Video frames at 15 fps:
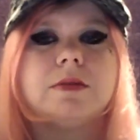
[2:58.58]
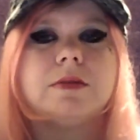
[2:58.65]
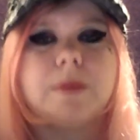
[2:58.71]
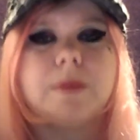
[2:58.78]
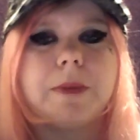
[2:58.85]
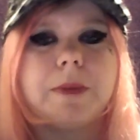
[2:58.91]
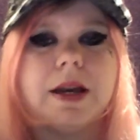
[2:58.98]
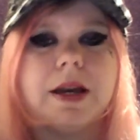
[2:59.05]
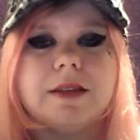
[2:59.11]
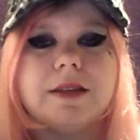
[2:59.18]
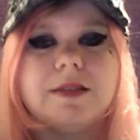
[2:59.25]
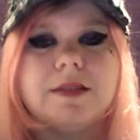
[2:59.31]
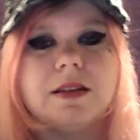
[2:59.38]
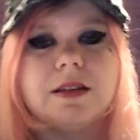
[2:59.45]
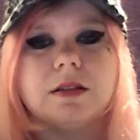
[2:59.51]
But
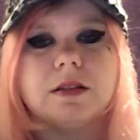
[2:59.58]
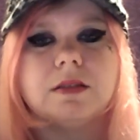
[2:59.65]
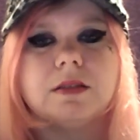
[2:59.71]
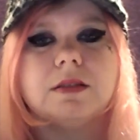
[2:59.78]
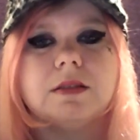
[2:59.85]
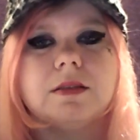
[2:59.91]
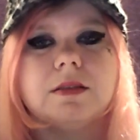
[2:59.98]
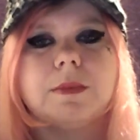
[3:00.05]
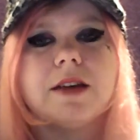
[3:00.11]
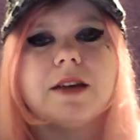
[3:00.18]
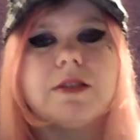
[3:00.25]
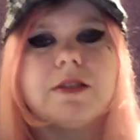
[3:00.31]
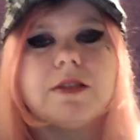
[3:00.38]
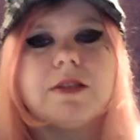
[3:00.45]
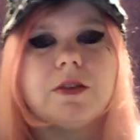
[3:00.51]
still,
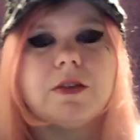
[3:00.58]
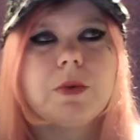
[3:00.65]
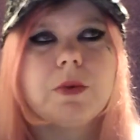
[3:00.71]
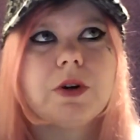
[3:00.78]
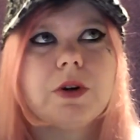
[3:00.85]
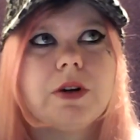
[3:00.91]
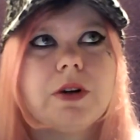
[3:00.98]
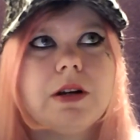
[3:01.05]
because there weren't